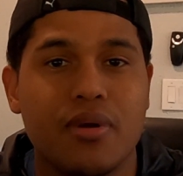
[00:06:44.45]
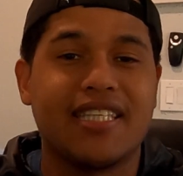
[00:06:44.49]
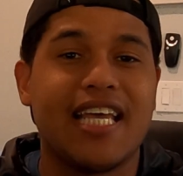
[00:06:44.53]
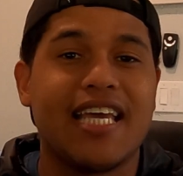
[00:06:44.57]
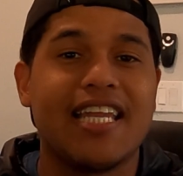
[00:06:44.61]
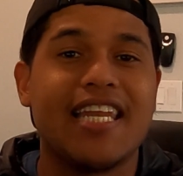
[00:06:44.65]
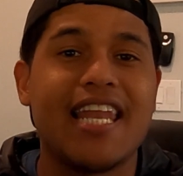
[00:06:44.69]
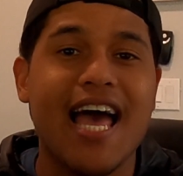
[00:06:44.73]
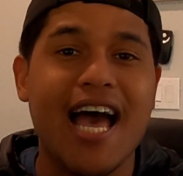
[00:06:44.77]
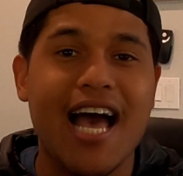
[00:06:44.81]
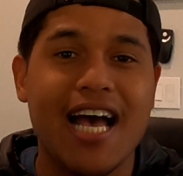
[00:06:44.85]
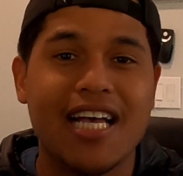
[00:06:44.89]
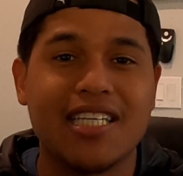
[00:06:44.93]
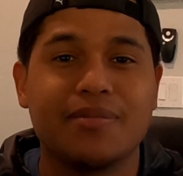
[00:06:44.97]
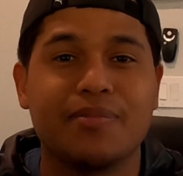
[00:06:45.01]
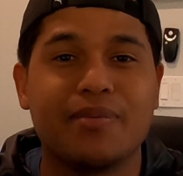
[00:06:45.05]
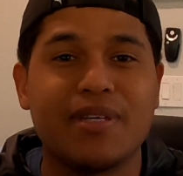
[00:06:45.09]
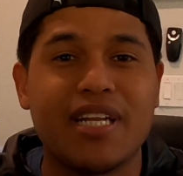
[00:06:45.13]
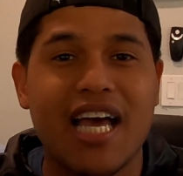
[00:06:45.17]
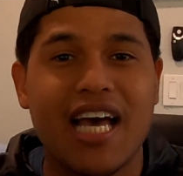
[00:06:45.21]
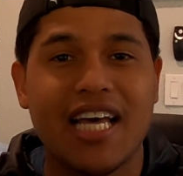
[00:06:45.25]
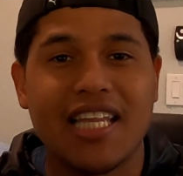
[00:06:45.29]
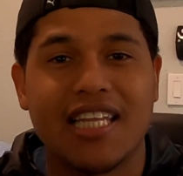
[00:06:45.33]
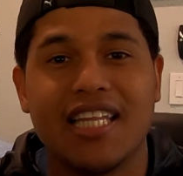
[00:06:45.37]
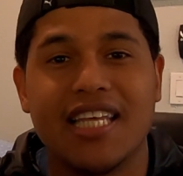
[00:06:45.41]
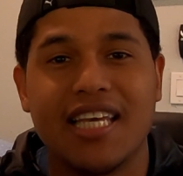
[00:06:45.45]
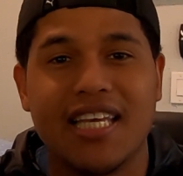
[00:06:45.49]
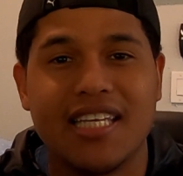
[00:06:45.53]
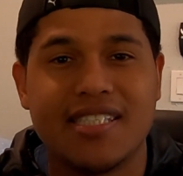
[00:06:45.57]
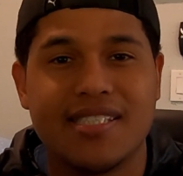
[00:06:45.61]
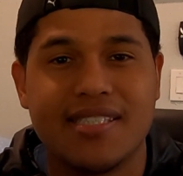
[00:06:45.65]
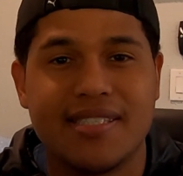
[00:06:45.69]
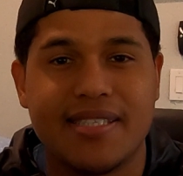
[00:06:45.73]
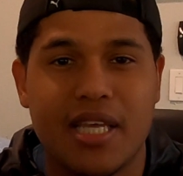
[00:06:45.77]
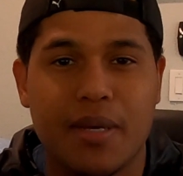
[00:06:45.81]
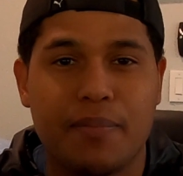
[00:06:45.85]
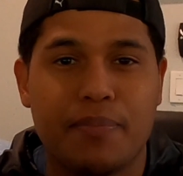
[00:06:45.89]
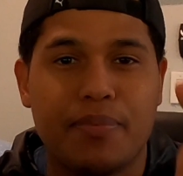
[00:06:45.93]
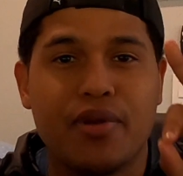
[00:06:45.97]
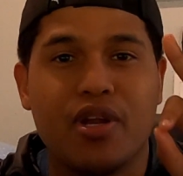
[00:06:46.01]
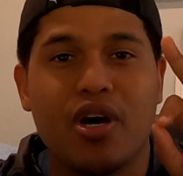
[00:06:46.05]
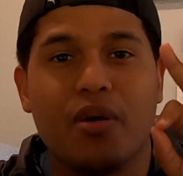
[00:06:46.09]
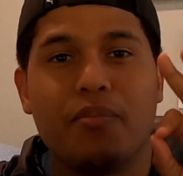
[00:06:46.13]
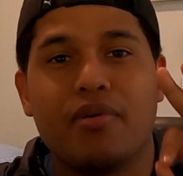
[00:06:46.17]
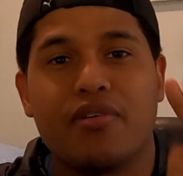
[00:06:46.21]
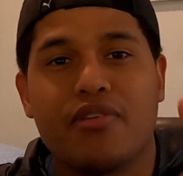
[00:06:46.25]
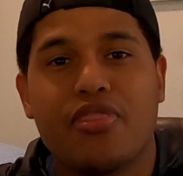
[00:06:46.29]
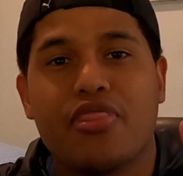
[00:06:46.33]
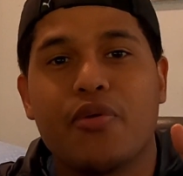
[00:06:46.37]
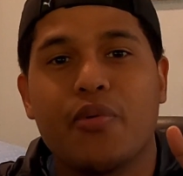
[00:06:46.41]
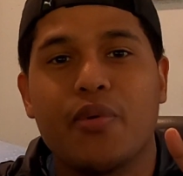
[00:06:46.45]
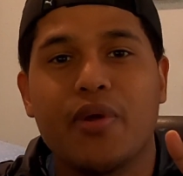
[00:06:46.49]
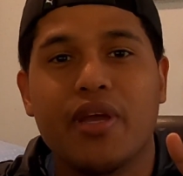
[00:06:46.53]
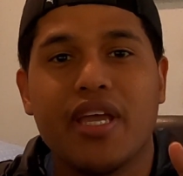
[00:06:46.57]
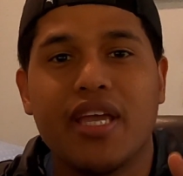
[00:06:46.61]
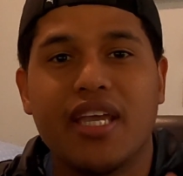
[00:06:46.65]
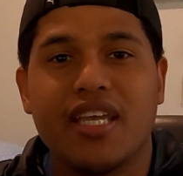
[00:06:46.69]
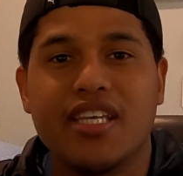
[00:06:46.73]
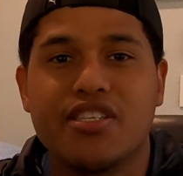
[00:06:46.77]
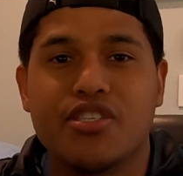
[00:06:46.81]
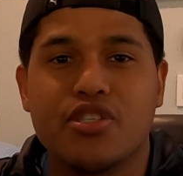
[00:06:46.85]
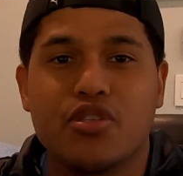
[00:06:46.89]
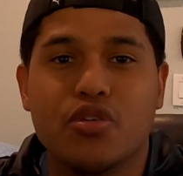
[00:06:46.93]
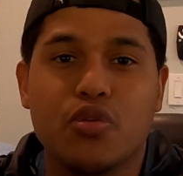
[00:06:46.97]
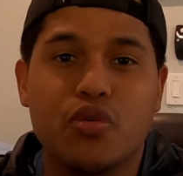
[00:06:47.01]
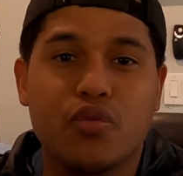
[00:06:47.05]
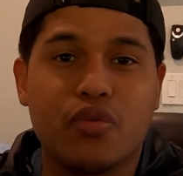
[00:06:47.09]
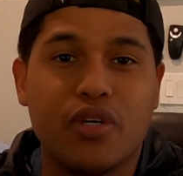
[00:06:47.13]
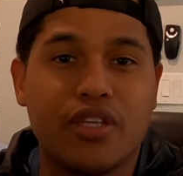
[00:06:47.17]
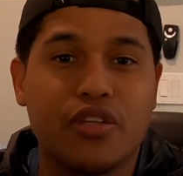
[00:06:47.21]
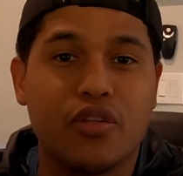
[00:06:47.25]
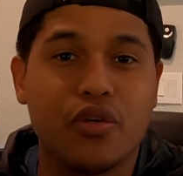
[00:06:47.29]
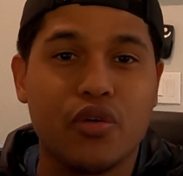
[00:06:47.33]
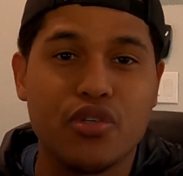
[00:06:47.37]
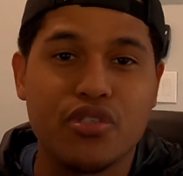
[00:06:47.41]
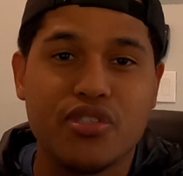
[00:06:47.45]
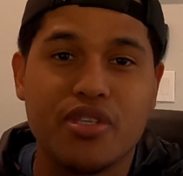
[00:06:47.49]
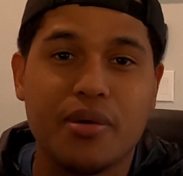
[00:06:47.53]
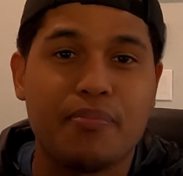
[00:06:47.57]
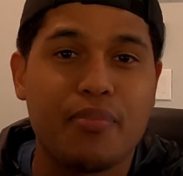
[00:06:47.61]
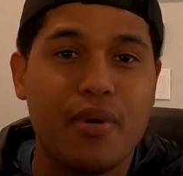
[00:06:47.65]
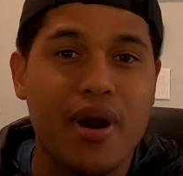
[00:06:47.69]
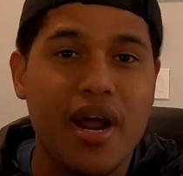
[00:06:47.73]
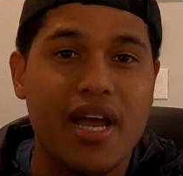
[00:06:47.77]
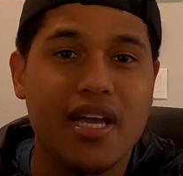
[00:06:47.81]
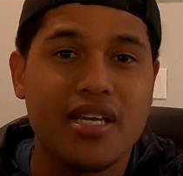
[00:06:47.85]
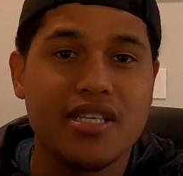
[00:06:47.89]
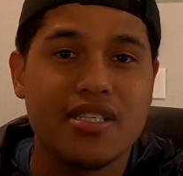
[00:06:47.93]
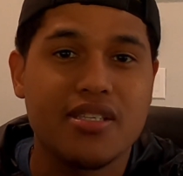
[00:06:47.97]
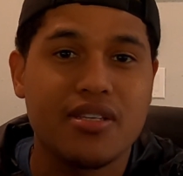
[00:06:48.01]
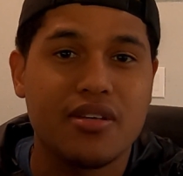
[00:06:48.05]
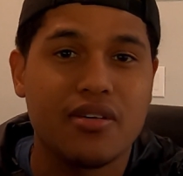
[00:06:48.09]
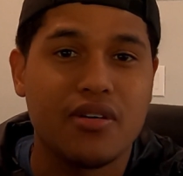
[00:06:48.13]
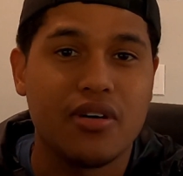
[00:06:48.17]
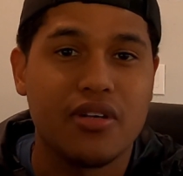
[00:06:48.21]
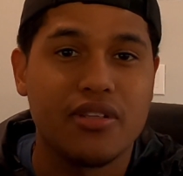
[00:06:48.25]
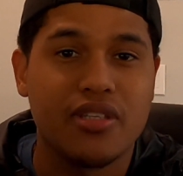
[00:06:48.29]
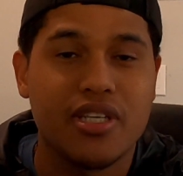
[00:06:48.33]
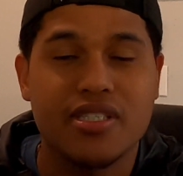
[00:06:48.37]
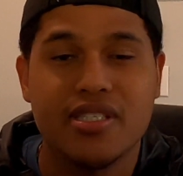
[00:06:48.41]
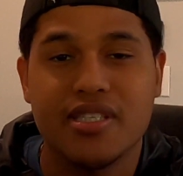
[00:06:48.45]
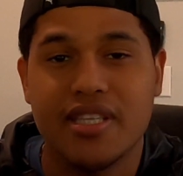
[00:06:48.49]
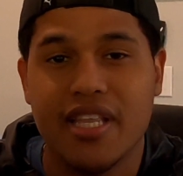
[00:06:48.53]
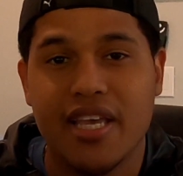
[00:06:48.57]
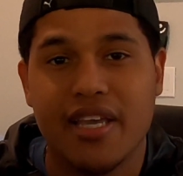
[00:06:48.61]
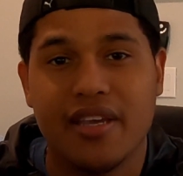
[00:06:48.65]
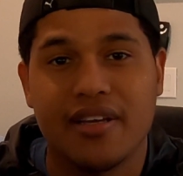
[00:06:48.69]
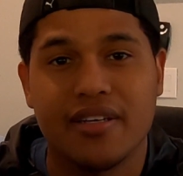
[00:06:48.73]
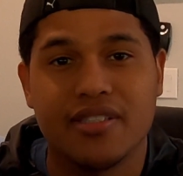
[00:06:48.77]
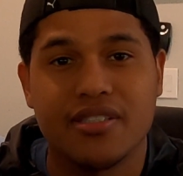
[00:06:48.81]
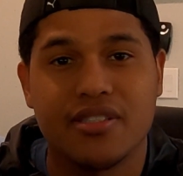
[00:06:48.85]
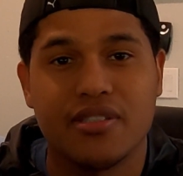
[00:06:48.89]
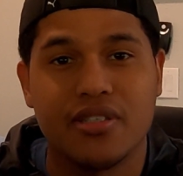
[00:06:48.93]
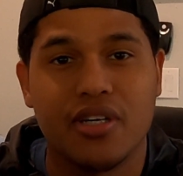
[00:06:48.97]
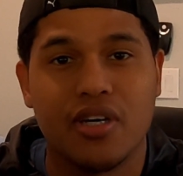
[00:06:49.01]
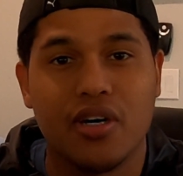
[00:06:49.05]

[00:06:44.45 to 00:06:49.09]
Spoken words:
And then last but not least, tip number 3 is to reduce the price on the sneakers.